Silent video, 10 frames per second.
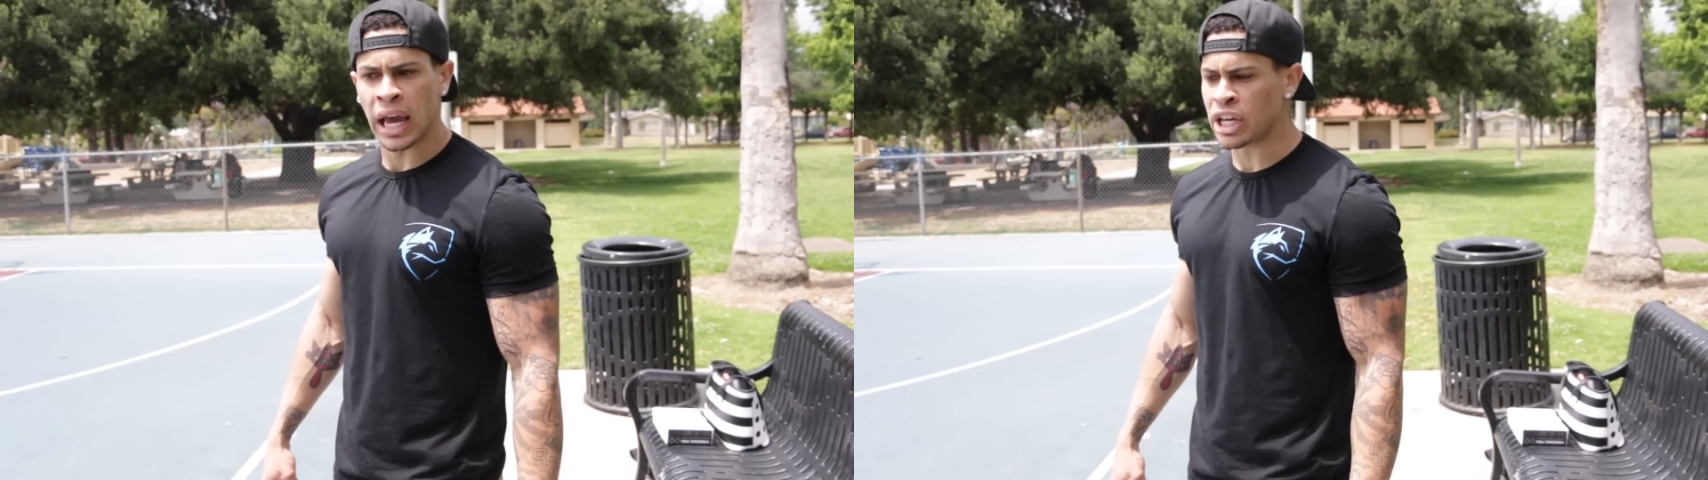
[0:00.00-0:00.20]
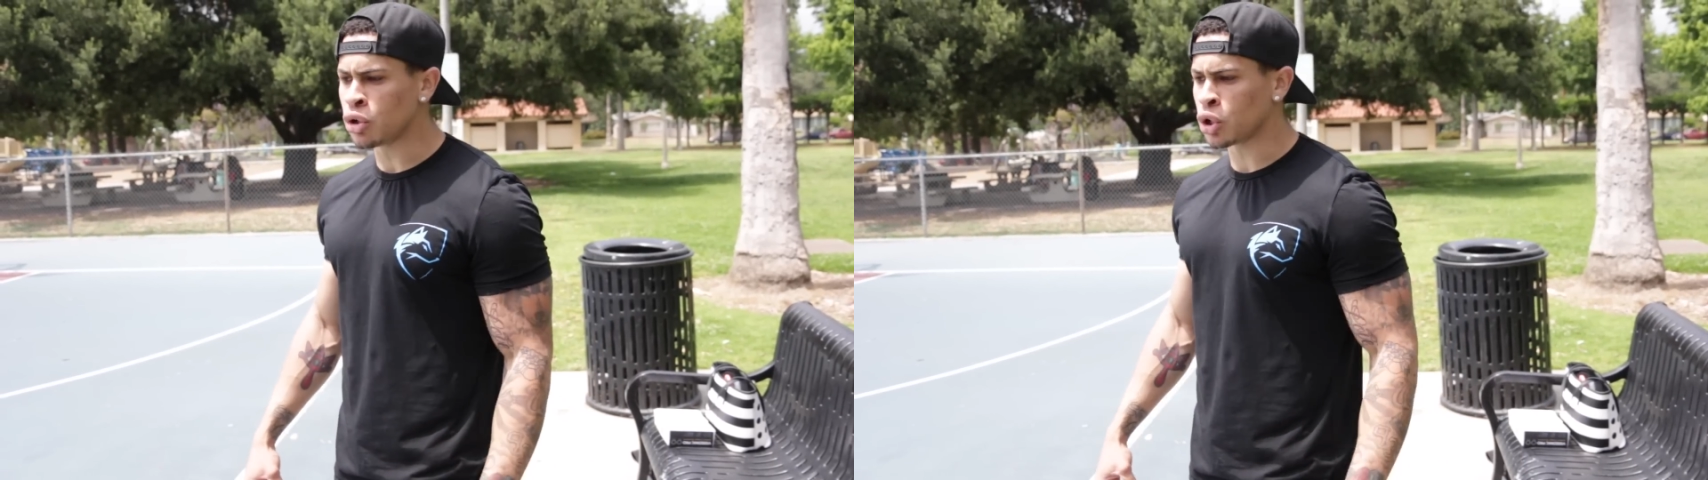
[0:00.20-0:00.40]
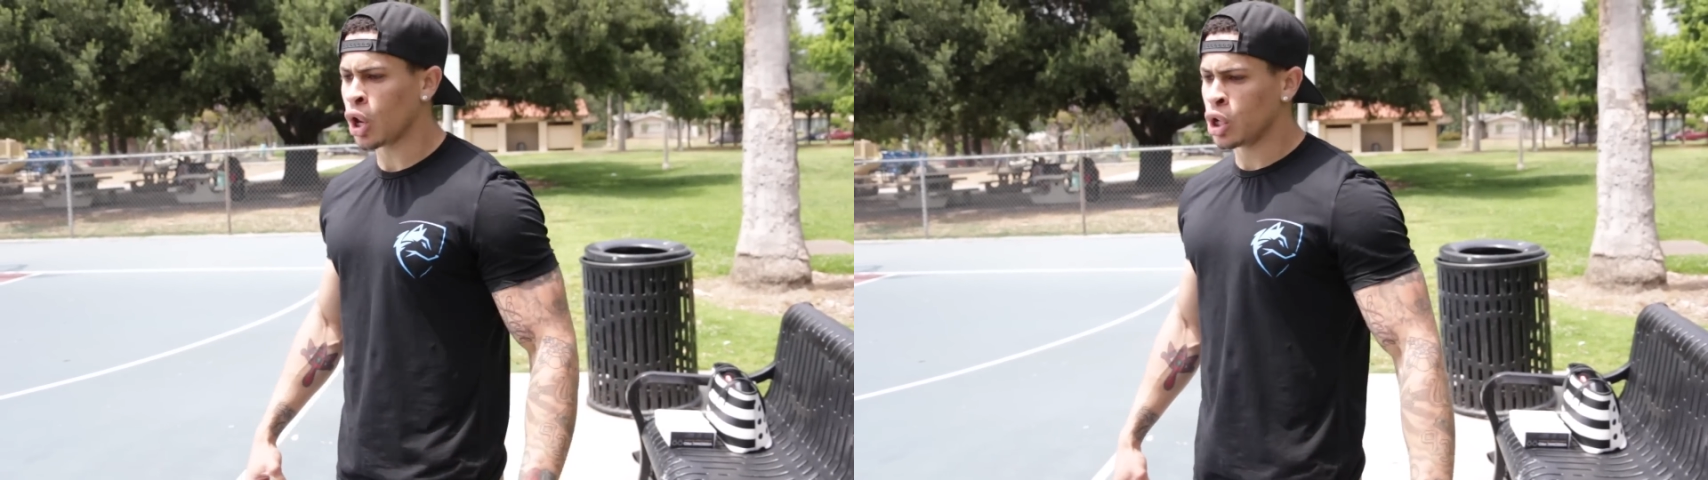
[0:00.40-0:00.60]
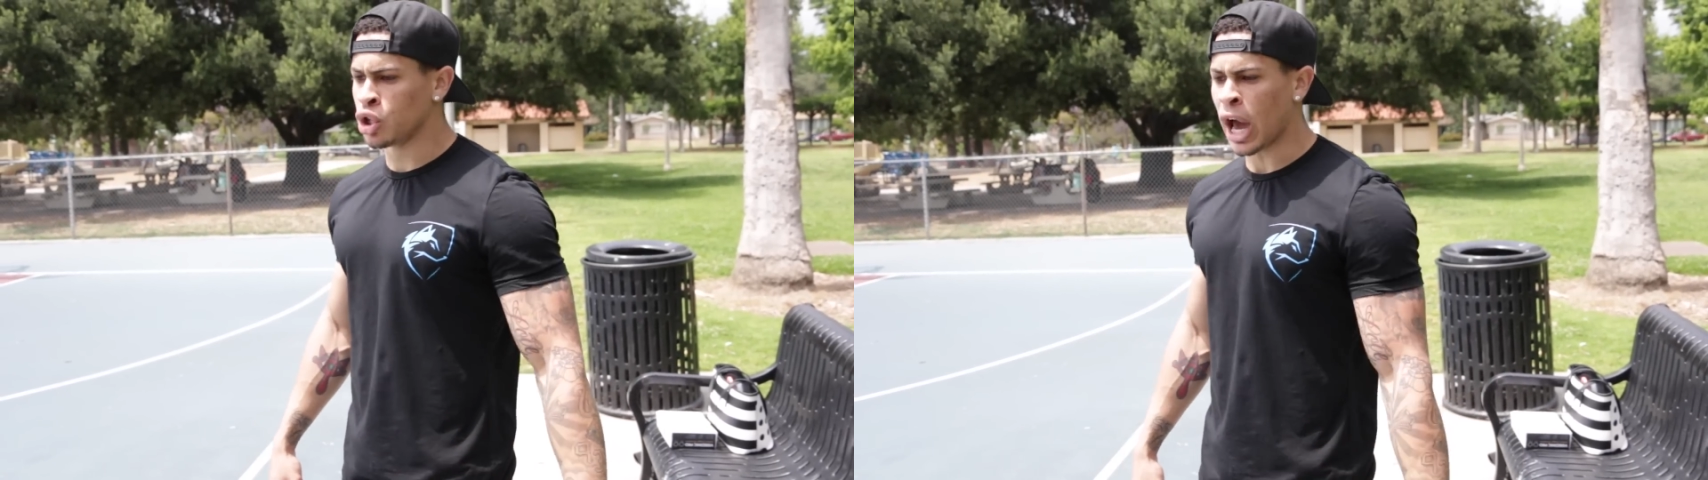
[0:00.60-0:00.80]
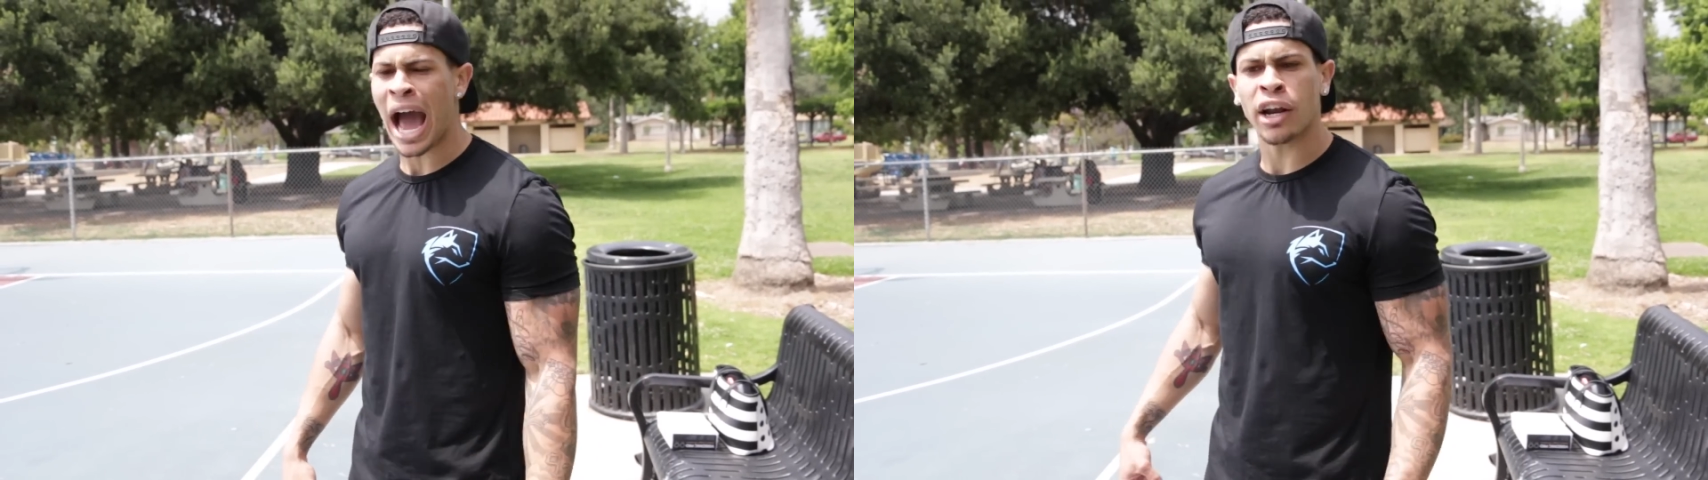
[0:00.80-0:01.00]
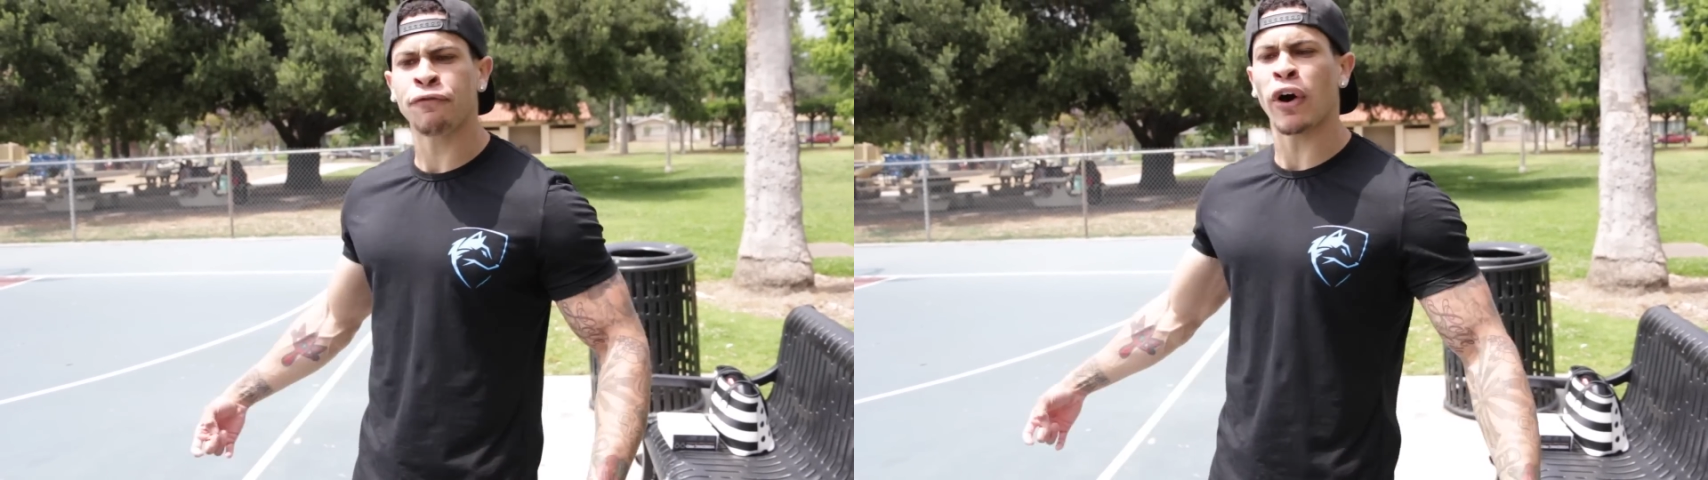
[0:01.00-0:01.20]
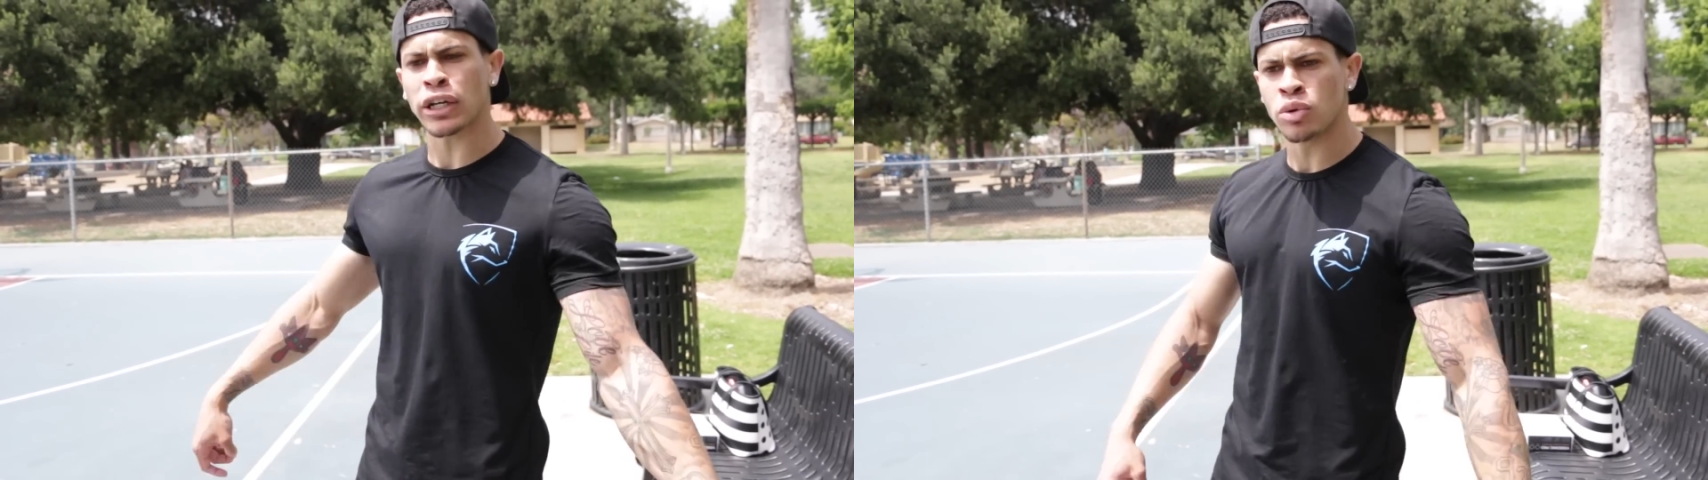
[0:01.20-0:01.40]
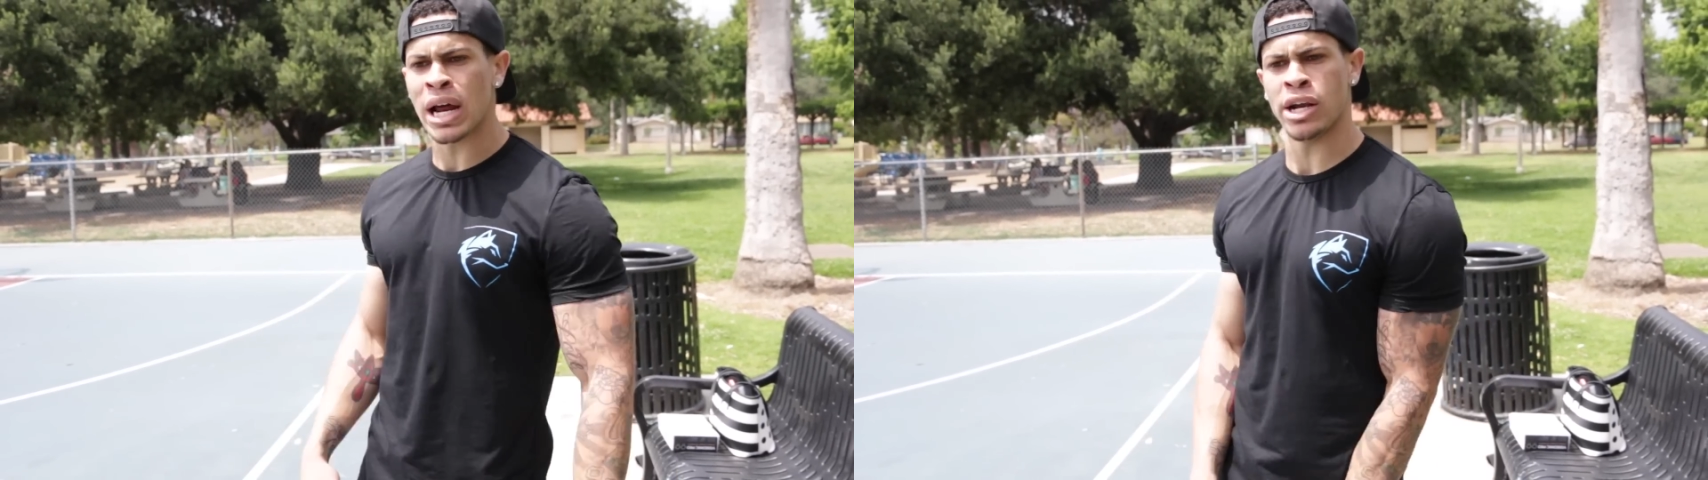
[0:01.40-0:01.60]
And you, you, how the
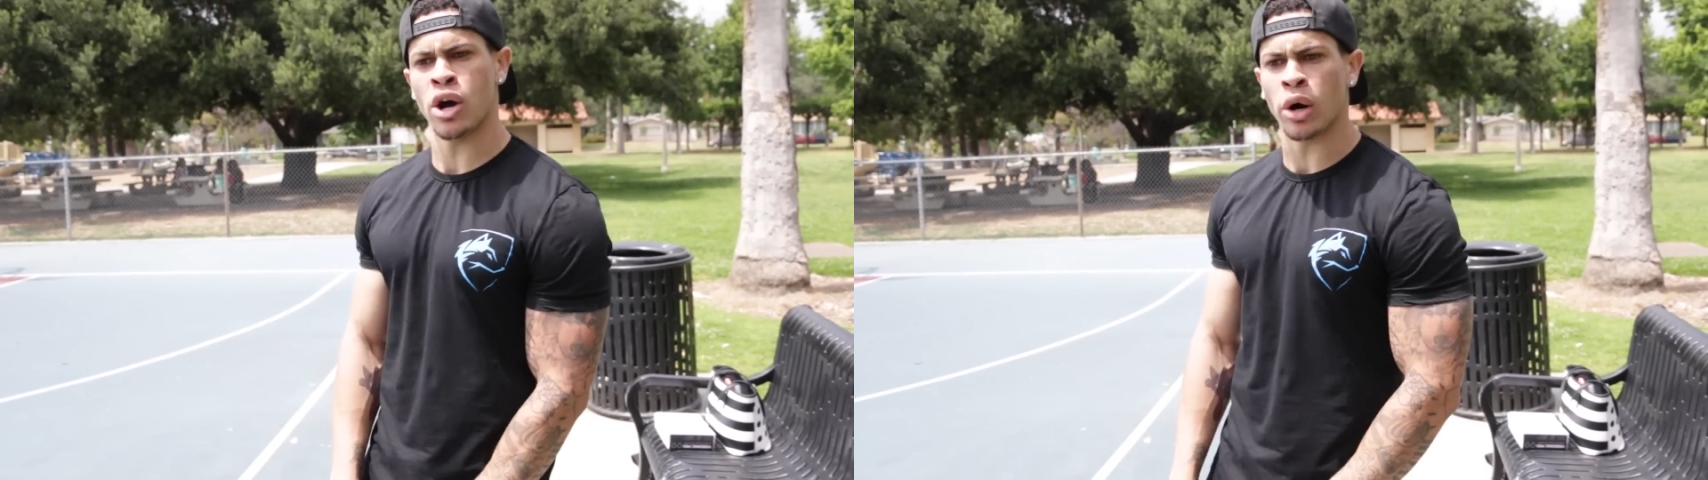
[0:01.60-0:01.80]
fuck you not